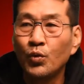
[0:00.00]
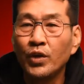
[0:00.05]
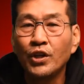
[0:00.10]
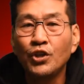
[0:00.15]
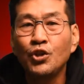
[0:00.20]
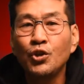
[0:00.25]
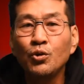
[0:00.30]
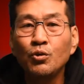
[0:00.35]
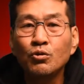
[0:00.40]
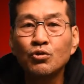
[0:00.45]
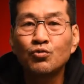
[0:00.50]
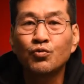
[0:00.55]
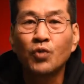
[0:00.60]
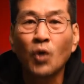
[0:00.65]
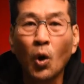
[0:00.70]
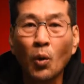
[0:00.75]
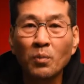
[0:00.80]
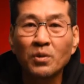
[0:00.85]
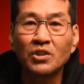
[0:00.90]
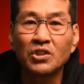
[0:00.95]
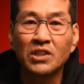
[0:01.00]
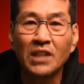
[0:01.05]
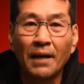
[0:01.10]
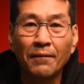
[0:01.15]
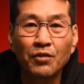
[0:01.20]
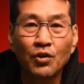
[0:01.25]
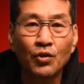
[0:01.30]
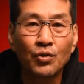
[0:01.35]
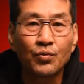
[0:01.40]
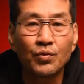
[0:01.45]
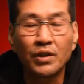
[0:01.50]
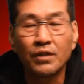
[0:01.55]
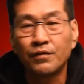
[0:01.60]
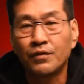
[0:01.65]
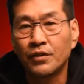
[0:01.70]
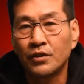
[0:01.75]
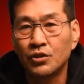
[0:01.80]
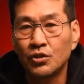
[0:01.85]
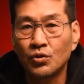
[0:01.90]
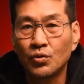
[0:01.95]
we use Romans chapter 3
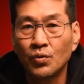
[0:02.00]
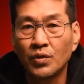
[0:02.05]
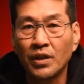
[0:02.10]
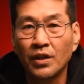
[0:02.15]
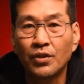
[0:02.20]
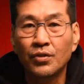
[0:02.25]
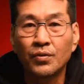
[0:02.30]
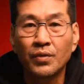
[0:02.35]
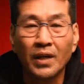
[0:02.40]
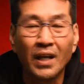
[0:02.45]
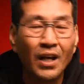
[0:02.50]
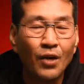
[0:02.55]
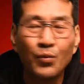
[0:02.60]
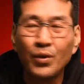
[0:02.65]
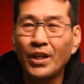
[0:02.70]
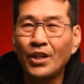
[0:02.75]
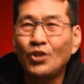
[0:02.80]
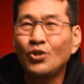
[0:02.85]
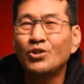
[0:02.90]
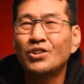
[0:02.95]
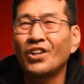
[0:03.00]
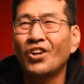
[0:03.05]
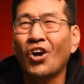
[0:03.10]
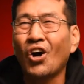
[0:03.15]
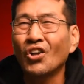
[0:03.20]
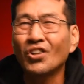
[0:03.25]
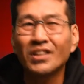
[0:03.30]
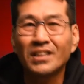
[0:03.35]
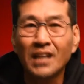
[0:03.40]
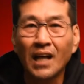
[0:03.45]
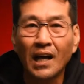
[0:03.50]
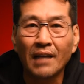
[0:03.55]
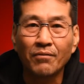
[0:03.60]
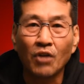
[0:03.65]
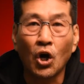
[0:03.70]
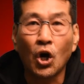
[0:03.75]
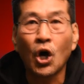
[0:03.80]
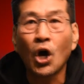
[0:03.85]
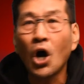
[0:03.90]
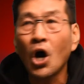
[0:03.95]
verse 23. We use it all the
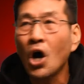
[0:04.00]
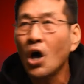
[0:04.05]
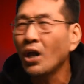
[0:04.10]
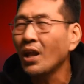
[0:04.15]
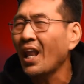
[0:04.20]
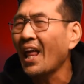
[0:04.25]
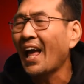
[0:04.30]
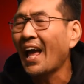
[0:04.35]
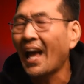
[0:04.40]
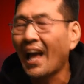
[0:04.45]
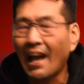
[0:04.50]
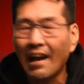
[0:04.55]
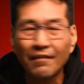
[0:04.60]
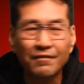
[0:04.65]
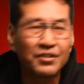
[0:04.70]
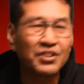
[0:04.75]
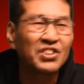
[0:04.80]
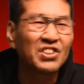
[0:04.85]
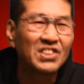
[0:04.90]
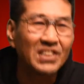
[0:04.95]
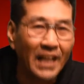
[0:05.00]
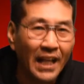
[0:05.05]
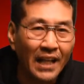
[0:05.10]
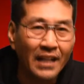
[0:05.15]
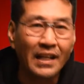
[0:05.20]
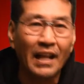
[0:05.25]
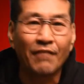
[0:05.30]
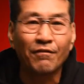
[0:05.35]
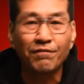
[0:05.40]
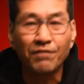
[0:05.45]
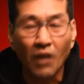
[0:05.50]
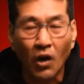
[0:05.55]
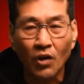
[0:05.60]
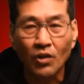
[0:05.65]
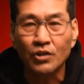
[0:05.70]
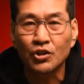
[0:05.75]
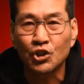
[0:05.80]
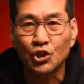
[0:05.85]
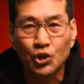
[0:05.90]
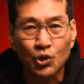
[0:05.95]
time. All have sinned and
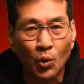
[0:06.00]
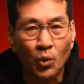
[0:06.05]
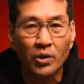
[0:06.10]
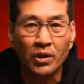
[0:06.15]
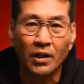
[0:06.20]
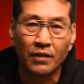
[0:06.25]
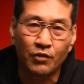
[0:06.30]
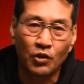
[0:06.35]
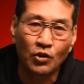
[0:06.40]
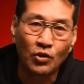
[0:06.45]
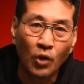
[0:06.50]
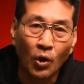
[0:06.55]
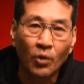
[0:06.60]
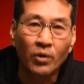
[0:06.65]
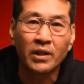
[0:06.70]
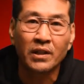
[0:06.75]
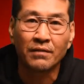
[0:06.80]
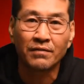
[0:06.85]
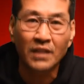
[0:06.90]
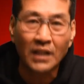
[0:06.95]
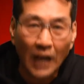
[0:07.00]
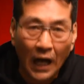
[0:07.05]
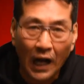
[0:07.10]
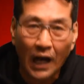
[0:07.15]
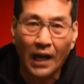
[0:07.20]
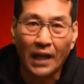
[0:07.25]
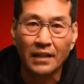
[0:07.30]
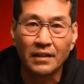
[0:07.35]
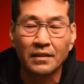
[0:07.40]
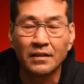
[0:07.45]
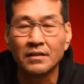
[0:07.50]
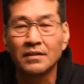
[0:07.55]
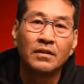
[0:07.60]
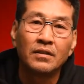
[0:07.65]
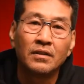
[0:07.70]
fallen short of the glory of God.